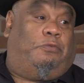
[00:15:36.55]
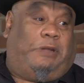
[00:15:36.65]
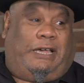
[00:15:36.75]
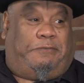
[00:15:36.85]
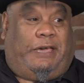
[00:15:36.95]

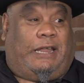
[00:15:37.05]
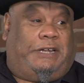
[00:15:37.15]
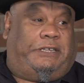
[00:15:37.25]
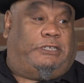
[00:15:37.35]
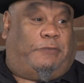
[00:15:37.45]
black man
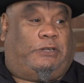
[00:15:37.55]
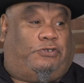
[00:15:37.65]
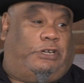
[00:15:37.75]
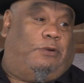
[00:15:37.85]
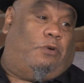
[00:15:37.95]
ideas about
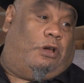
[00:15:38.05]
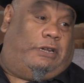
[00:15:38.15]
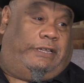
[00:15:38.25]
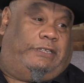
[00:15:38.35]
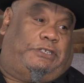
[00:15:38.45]
trigger
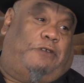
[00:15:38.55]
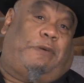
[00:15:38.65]
warnings and